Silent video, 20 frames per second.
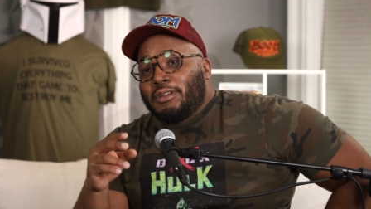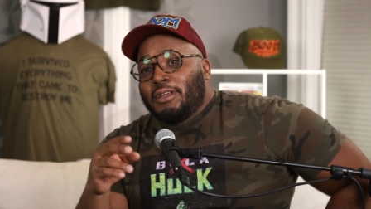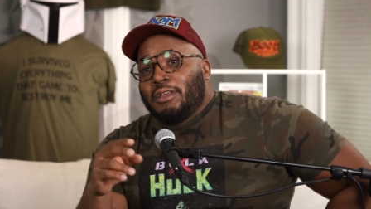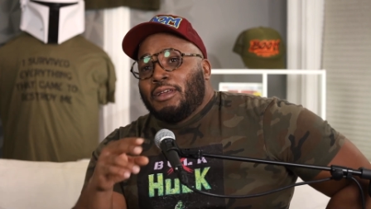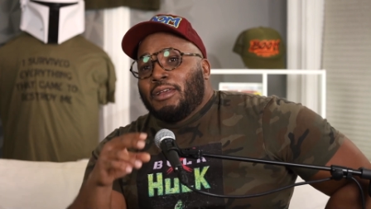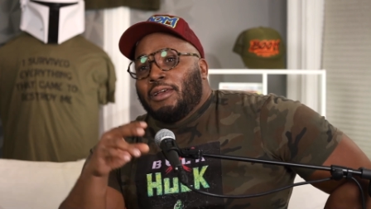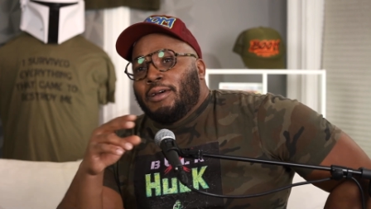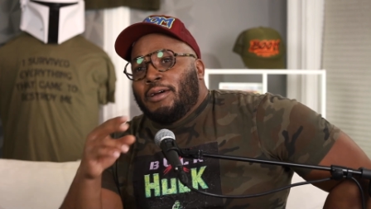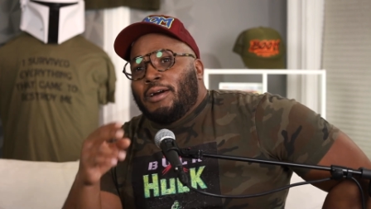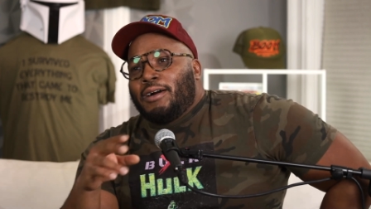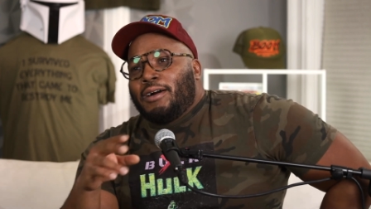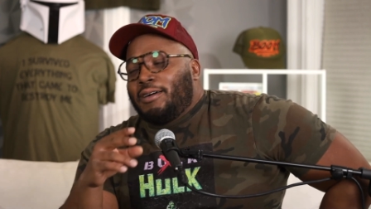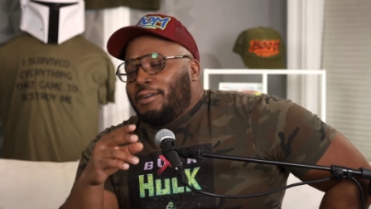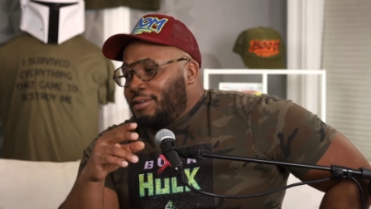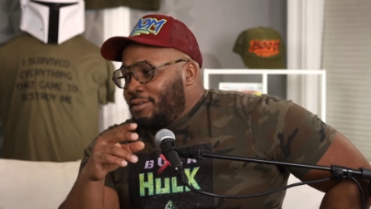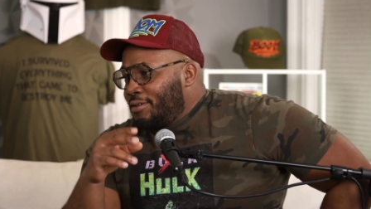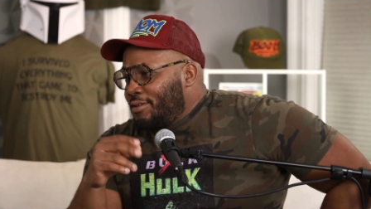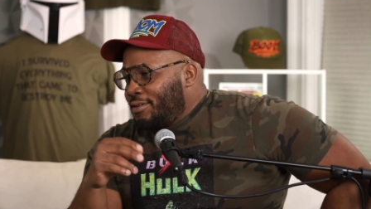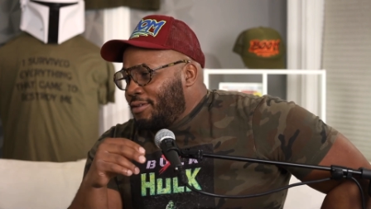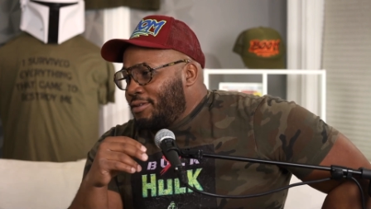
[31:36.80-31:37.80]
But
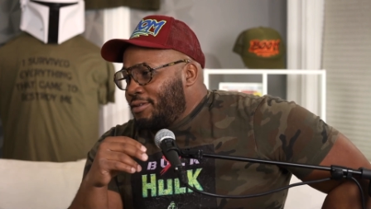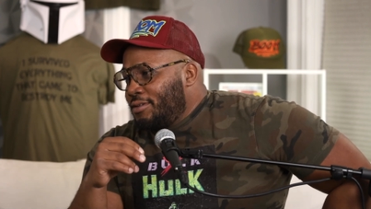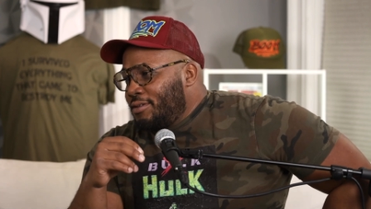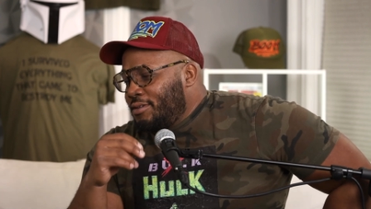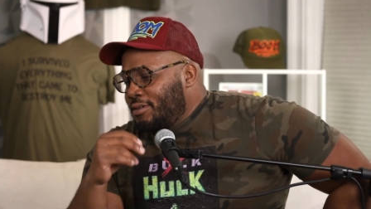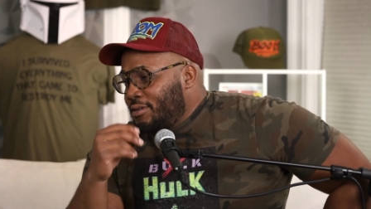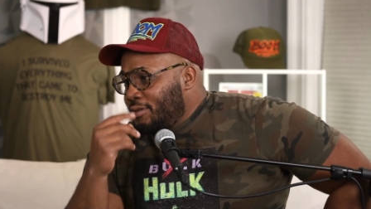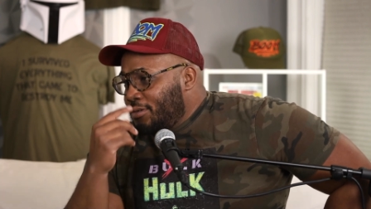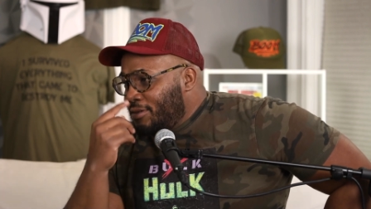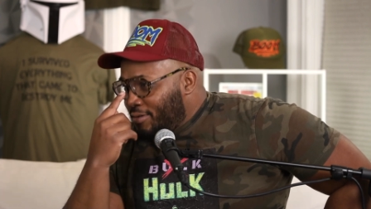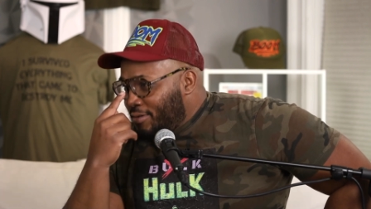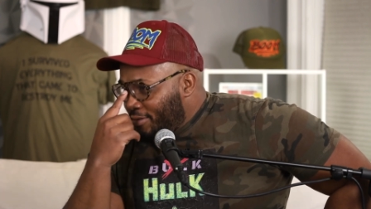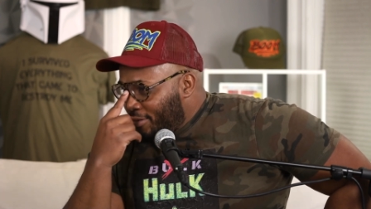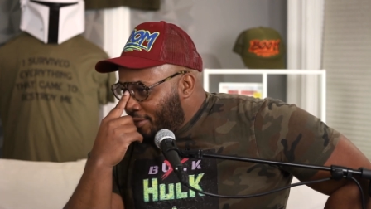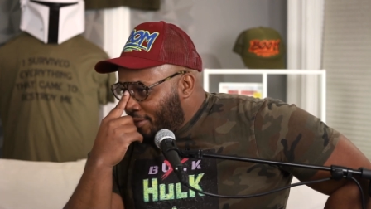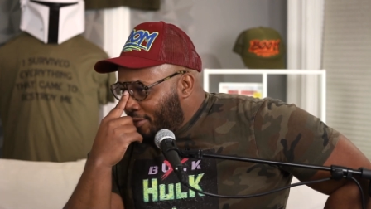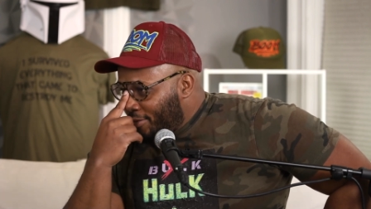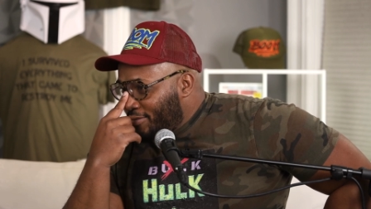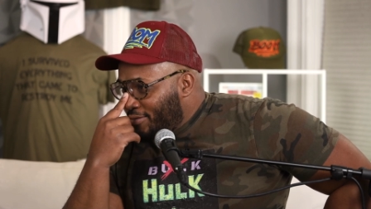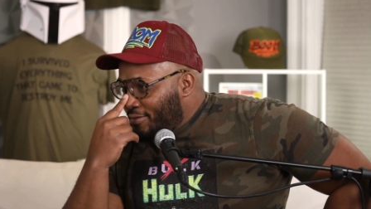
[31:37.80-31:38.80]
aren't velociraptors?
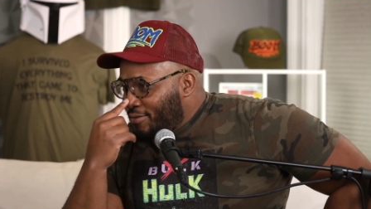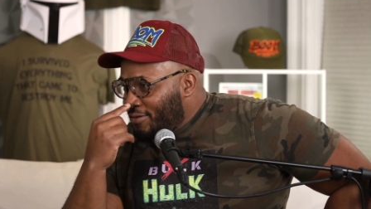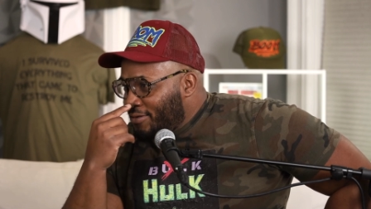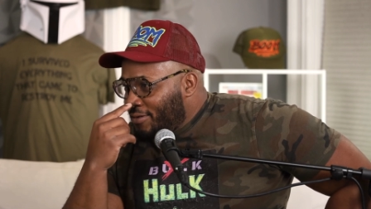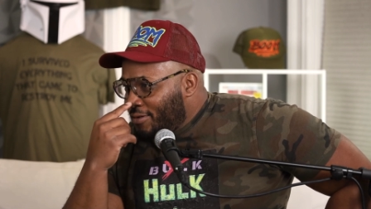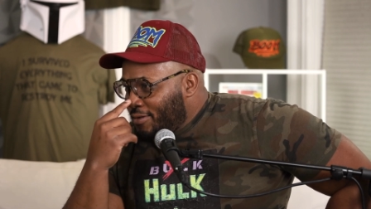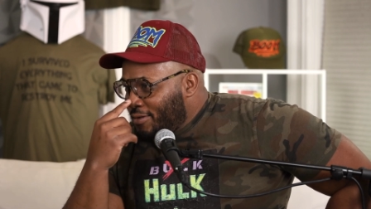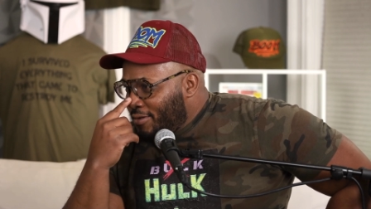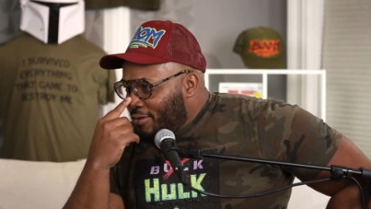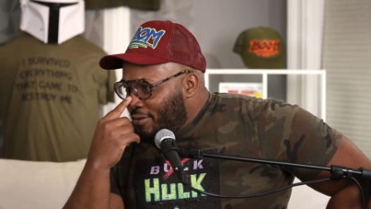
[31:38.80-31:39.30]
Don't they eat plants?